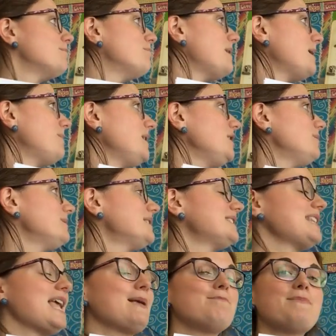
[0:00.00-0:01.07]
Maybe you
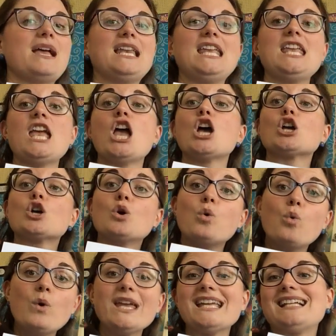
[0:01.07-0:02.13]
say Betty
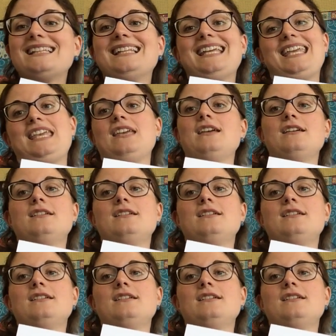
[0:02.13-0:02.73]
quickly